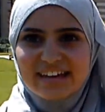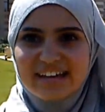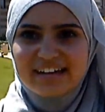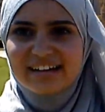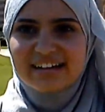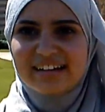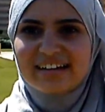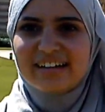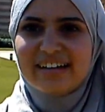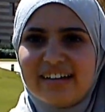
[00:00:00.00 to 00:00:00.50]
Day.
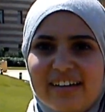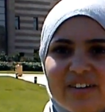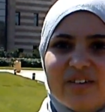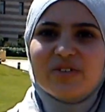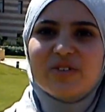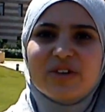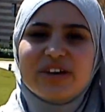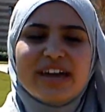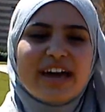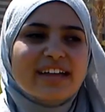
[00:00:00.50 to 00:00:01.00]

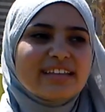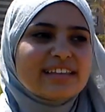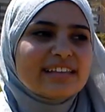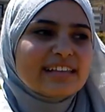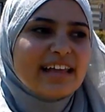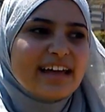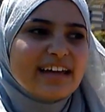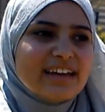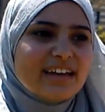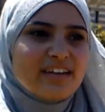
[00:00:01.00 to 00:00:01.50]
We get
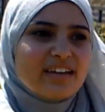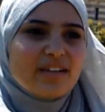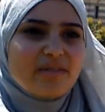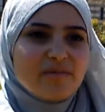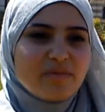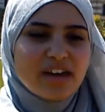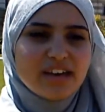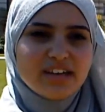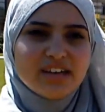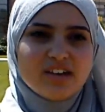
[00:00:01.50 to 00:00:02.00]

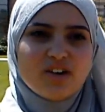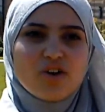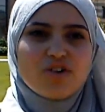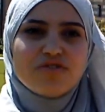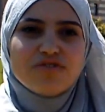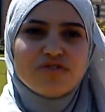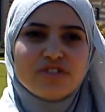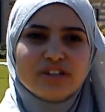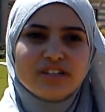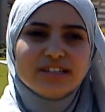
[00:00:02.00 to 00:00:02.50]
many
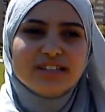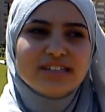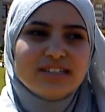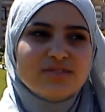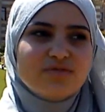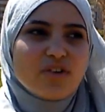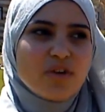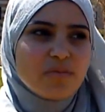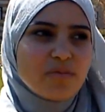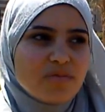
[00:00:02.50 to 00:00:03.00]

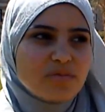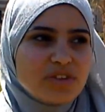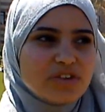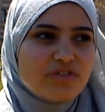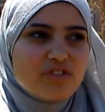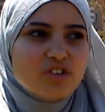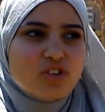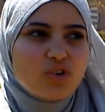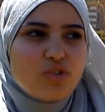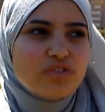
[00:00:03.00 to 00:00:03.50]
orphans from
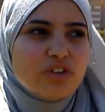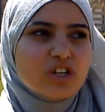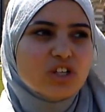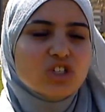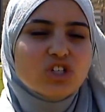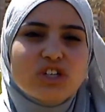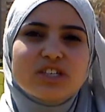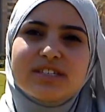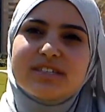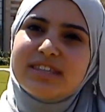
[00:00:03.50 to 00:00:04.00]
different
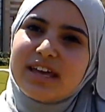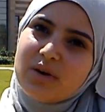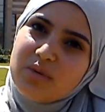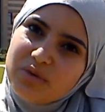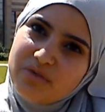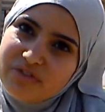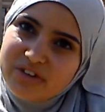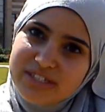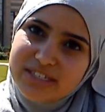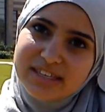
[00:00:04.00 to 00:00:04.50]
orphanages
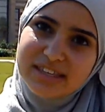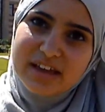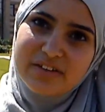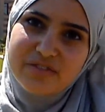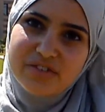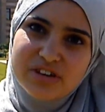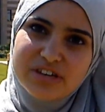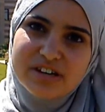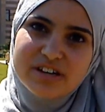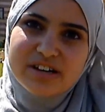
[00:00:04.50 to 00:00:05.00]
that we visit
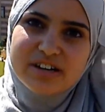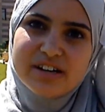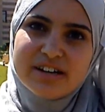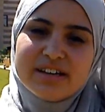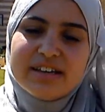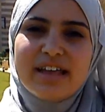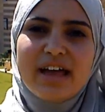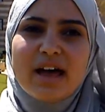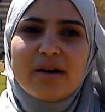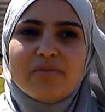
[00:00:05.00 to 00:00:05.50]
every year,
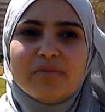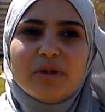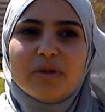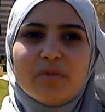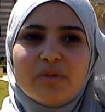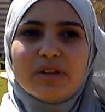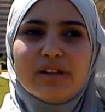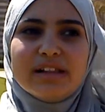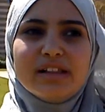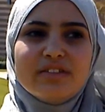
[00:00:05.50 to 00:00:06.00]
and
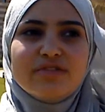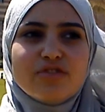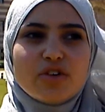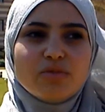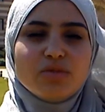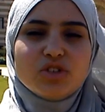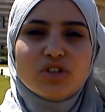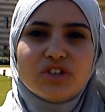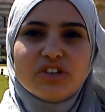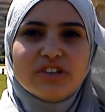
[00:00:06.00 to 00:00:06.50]
people
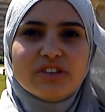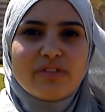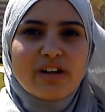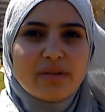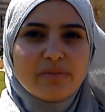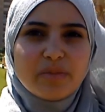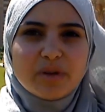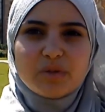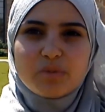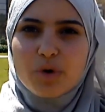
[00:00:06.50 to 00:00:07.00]
from junior
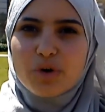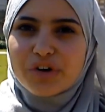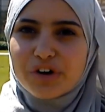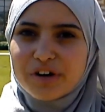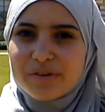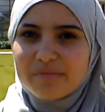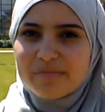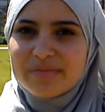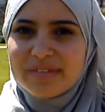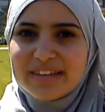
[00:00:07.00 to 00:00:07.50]
development
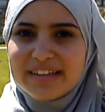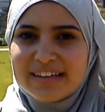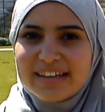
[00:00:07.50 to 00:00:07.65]
program.